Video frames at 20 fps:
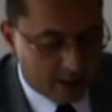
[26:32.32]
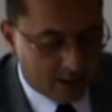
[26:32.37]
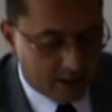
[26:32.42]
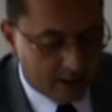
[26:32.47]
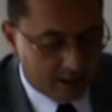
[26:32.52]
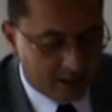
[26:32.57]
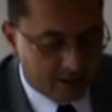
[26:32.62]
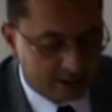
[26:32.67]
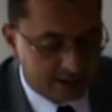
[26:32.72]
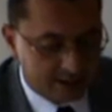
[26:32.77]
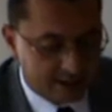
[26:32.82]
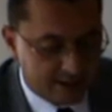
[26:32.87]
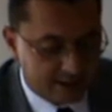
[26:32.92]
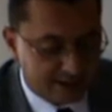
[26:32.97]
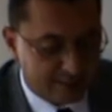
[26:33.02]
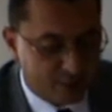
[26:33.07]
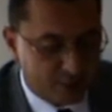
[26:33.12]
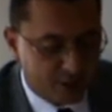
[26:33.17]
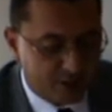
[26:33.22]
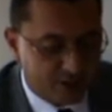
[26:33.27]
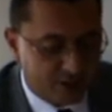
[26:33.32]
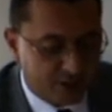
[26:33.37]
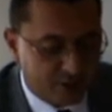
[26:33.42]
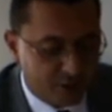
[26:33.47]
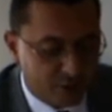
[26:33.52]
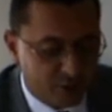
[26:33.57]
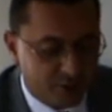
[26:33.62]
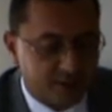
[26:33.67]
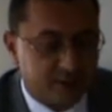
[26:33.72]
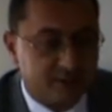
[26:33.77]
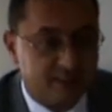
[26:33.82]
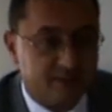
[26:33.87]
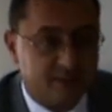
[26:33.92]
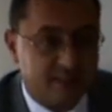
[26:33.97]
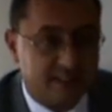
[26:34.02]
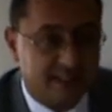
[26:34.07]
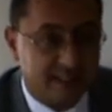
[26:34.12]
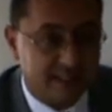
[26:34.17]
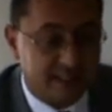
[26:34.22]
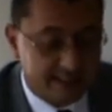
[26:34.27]
Uh, in a sense, monetary unions
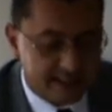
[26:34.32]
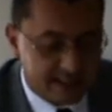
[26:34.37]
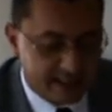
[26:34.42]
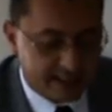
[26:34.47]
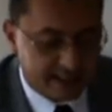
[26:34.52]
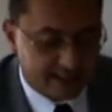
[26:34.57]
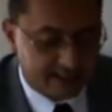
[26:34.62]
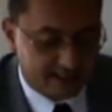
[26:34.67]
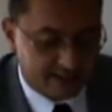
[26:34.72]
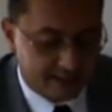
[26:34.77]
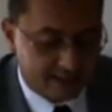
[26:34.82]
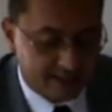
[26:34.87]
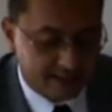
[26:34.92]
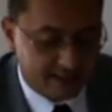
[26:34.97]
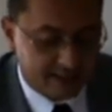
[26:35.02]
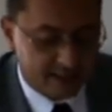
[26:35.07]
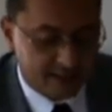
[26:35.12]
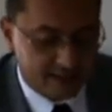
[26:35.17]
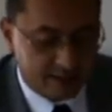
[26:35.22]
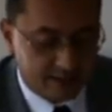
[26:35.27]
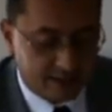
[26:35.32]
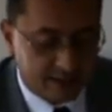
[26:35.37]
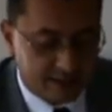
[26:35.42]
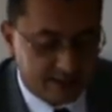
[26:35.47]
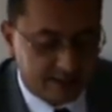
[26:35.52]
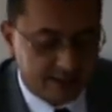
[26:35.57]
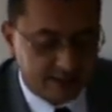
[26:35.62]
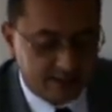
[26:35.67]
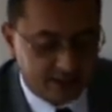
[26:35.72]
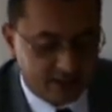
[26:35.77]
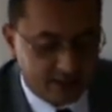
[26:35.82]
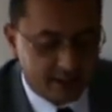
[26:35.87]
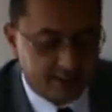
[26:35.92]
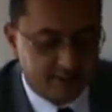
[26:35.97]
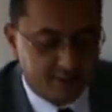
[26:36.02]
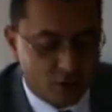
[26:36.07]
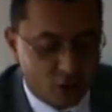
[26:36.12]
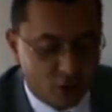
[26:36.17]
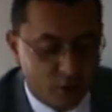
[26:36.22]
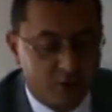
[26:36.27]
facilitate the less
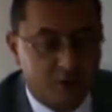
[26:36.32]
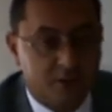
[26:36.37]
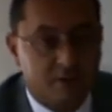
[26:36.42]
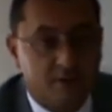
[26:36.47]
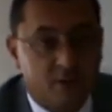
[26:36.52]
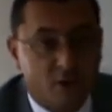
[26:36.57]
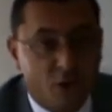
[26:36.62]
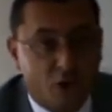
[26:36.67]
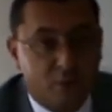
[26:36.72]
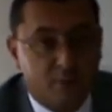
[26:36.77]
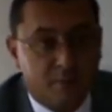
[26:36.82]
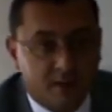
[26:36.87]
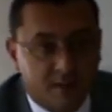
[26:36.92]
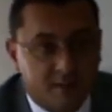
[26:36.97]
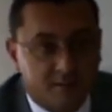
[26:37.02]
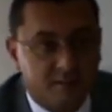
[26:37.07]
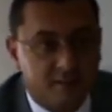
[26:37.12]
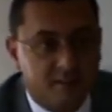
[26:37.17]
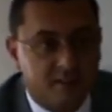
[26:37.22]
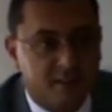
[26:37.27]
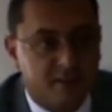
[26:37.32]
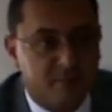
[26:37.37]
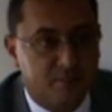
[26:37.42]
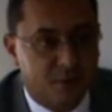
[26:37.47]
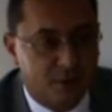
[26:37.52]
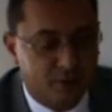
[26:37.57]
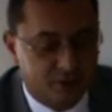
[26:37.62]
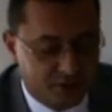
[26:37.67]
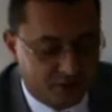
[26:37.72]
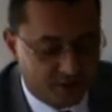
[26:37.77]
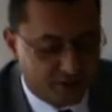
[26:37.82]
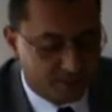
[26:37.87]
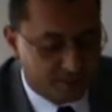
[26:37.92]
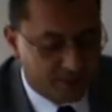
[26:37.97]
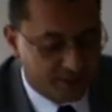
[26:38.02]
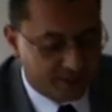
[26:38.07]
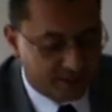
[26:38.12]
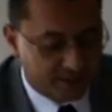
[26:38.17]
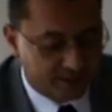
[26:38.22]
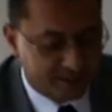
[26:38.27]
straightforward form of uh, monetary
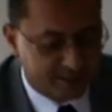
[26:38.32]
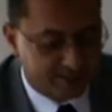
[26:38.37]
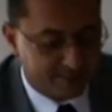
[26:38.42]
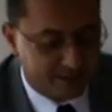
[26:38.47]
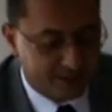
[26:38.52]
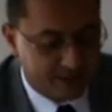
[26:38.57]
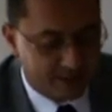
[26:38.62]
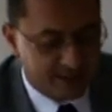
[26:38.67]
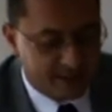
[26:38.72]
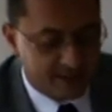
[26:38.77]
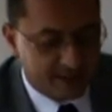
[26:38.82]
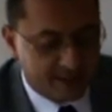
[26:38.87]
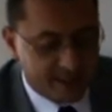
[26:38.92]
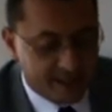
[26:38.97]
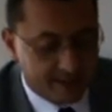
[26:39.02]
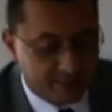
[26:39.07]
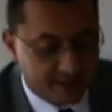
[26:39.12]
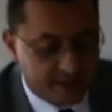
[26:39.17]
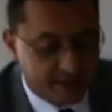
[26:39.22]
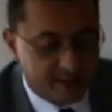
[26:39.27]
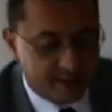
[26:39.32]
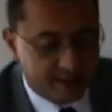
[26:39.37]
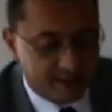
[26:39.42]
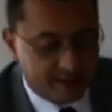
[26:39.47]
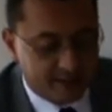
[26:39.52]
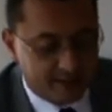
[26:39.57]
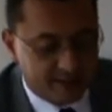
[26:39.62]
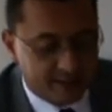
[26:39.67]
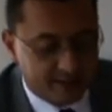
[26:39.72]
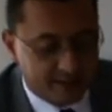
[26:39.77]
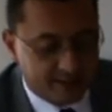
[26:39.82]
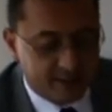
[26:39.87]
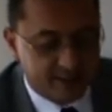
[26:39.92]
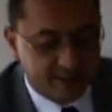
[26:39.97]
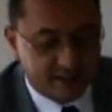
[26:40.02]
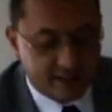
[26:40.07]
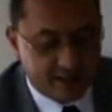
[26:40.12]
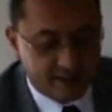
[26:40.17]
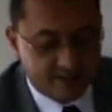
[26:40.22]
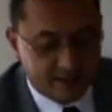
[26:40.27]
imperialism, namely uh,
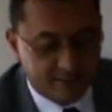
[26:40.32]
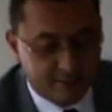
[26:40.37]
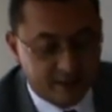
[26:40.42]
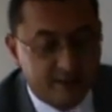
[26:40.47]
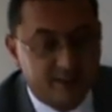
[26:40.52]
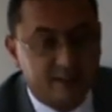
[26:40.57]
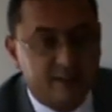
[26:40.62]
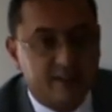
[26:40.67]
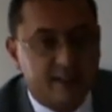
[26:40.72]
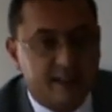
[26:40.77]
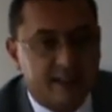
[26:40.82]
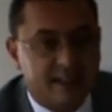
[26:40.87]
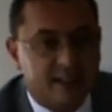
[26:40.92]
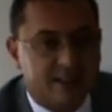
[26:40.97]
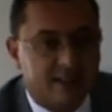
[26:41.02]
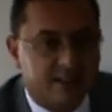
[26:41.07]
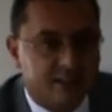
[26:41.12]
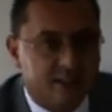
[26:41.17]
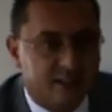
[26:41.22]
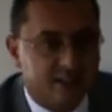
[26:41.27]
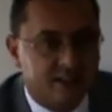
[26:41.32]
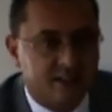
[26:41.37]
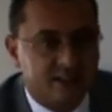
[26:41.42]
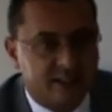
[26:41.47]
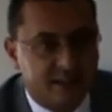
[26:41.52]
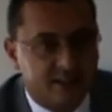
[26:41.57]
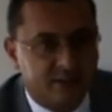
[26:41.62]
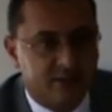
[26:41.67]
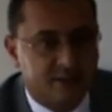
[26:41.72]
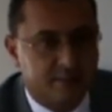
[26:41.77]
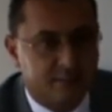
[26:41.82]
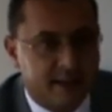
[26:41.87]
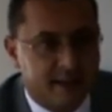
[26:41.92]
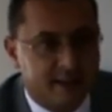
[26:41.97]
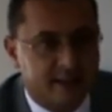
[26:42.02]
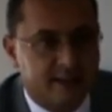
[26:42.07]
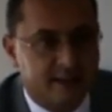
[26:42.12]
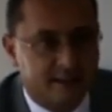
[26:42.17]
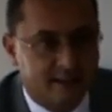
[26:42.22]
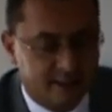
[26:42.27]
intergovernment and intercentral
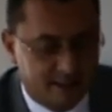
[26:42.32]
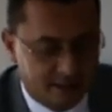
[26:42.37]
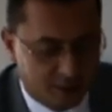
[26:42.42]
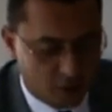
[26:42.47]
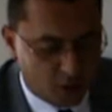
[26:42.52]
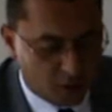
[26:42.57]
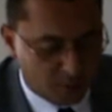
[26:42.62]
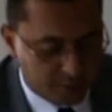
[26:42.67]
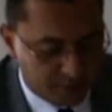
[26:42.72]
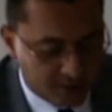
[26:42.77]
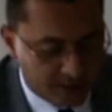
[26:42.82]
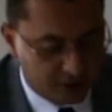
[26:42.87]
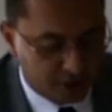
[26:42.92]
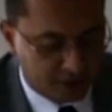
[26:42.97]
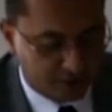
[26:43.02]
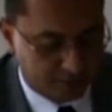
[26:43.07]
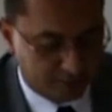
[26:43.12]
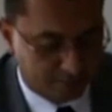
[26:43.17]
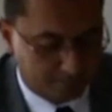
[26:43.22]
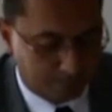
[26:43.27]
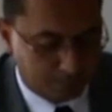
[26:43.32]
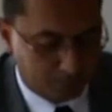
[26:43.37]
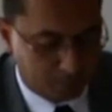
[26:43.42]
bank uh, cooperation.